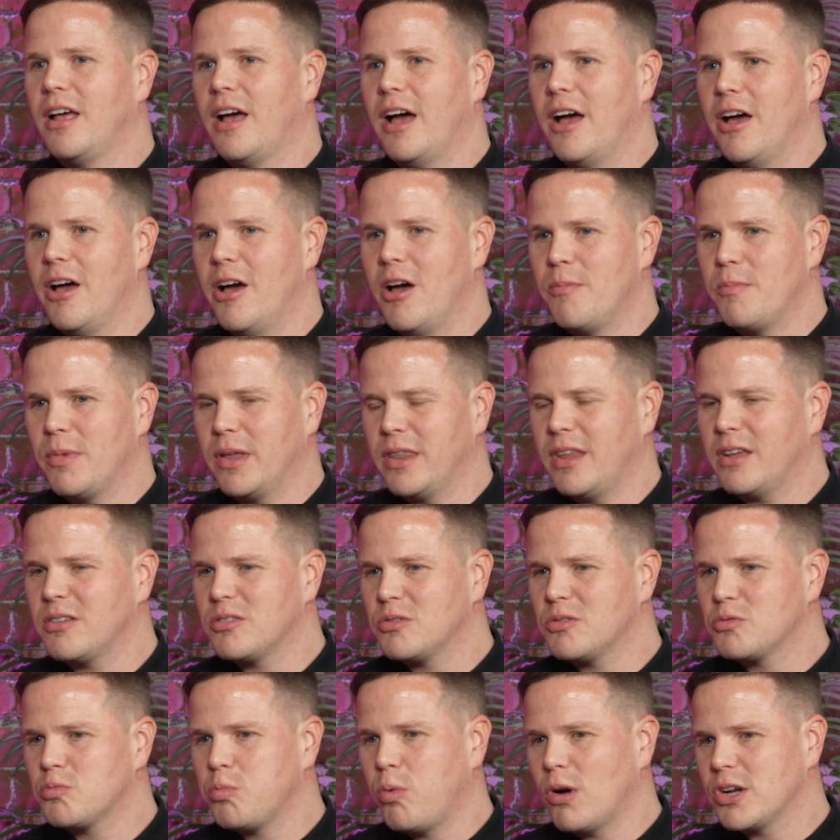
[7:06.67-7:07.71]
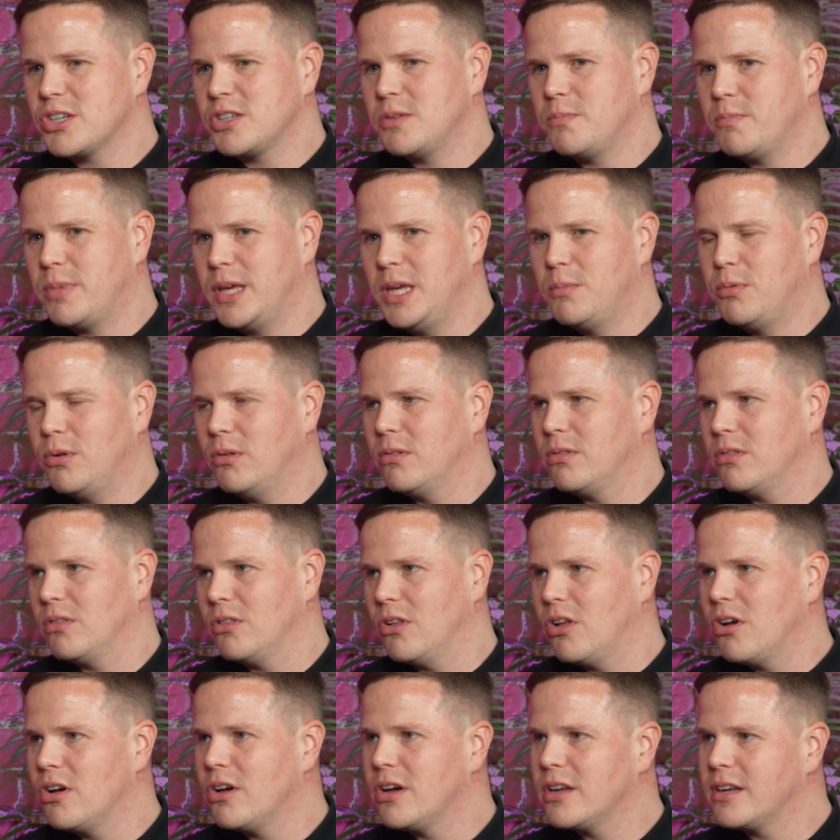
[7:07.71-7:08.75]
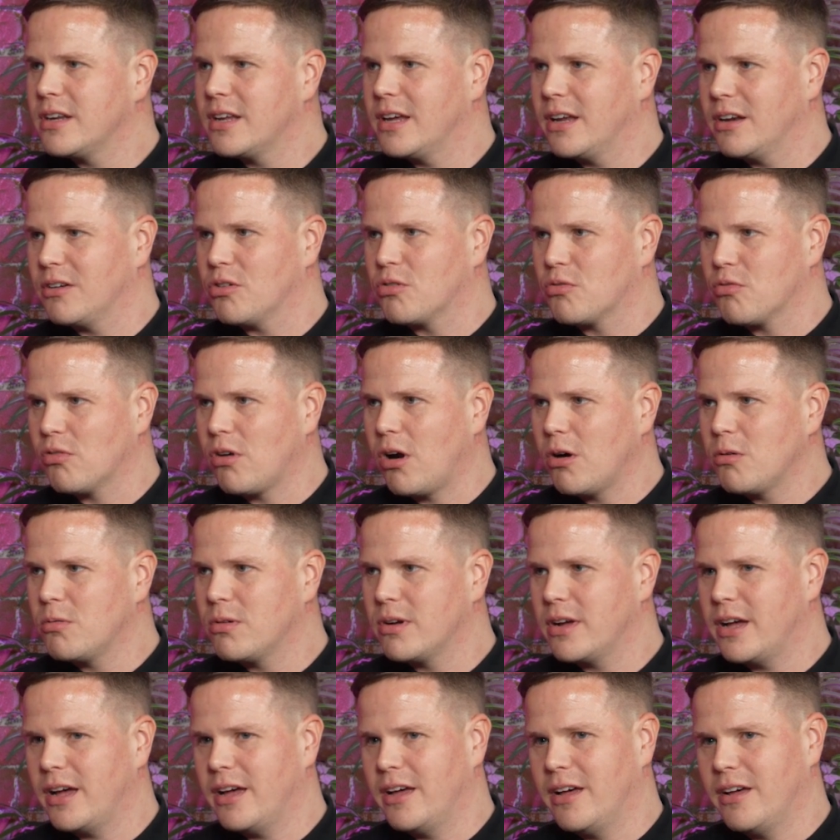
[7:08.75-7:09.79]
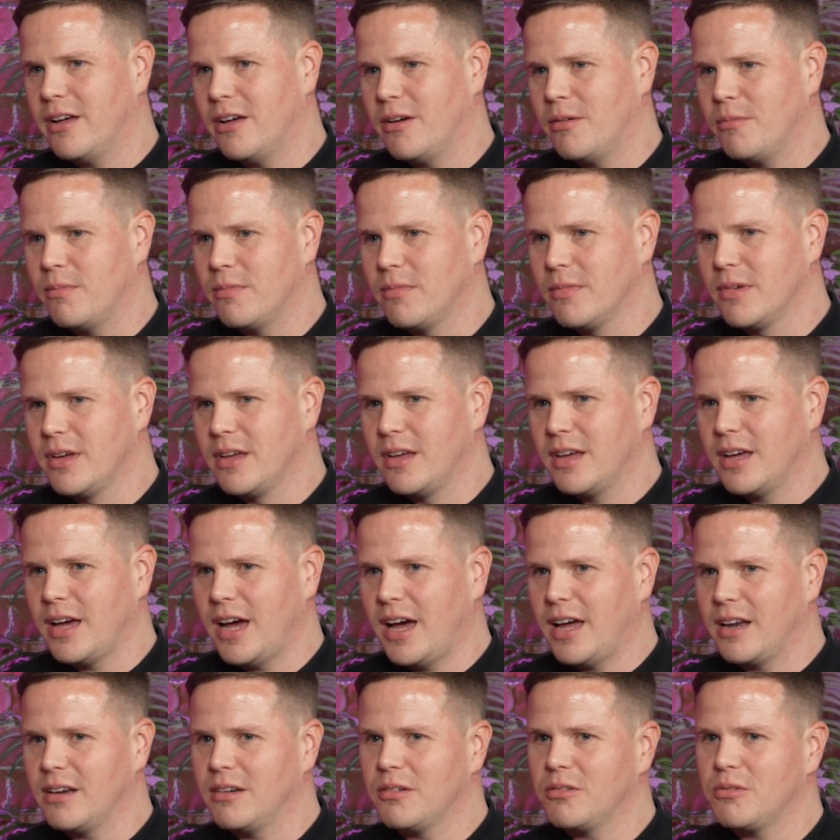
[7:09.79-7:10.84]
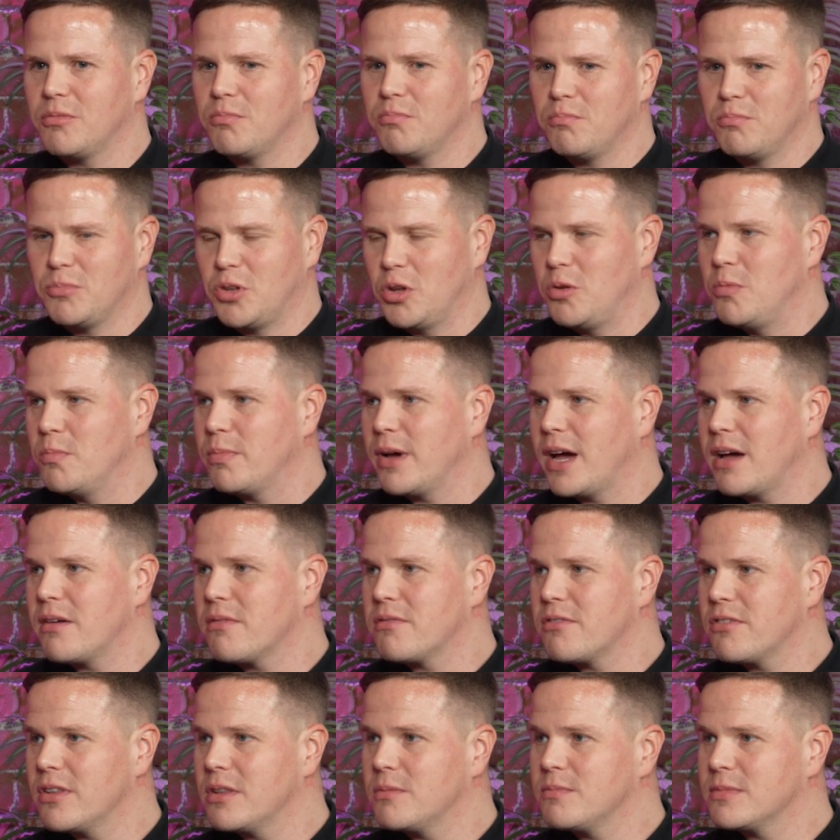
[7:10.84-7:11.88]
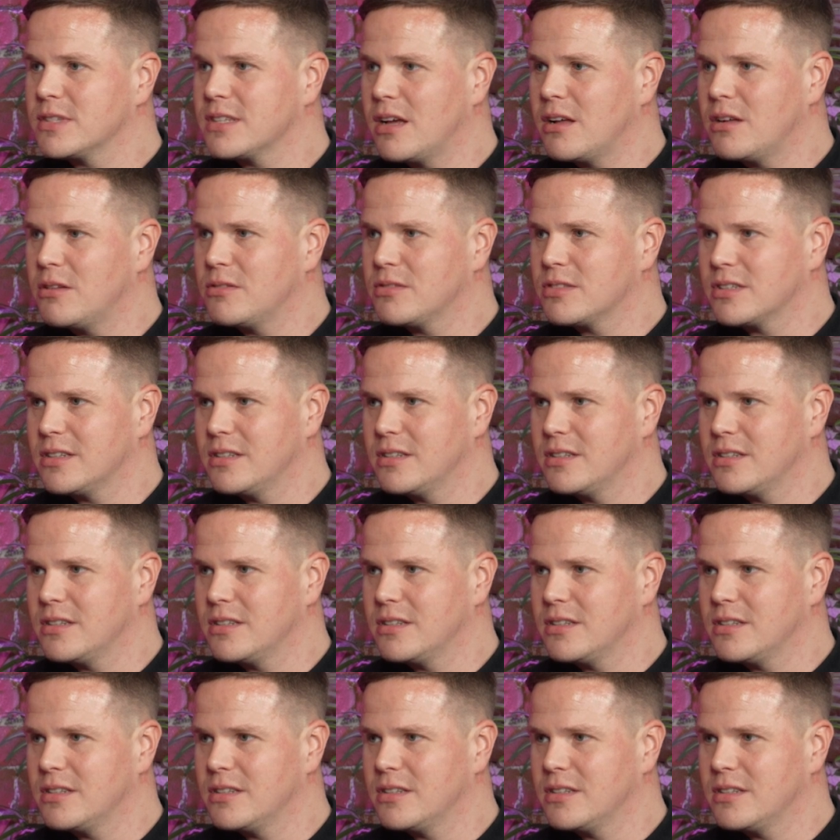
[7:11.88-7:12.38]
And they're just watching people learn and grow and doing better for themselves.